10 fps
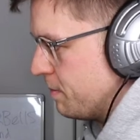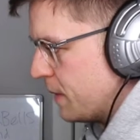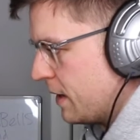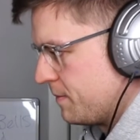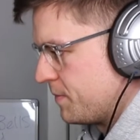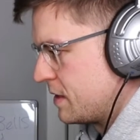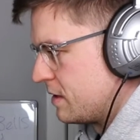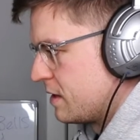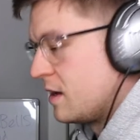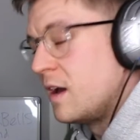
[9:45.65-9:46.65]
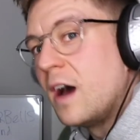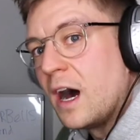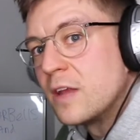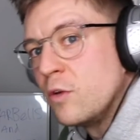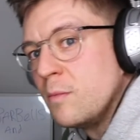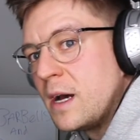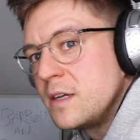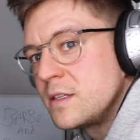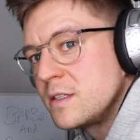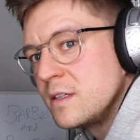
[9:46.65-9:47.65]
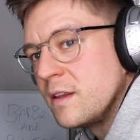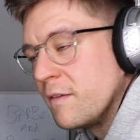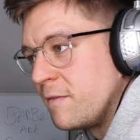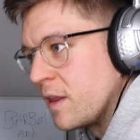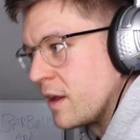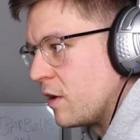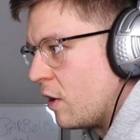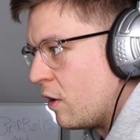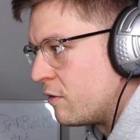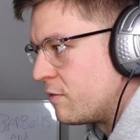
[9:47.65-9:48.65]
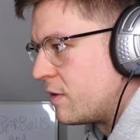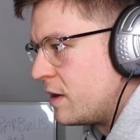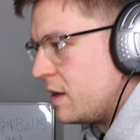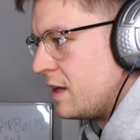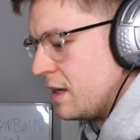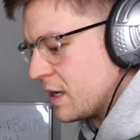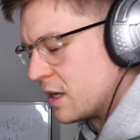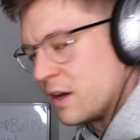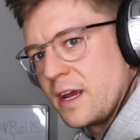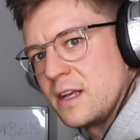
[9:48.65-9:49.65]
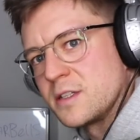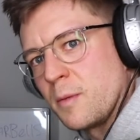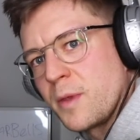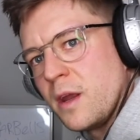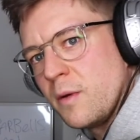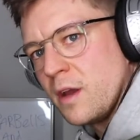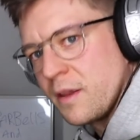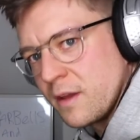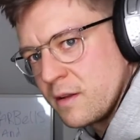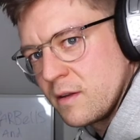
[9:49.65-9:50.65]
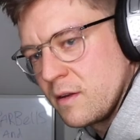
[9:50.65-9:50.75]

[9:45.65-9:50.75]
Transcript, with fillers: But I do miss the feeling of creating something out of nothing.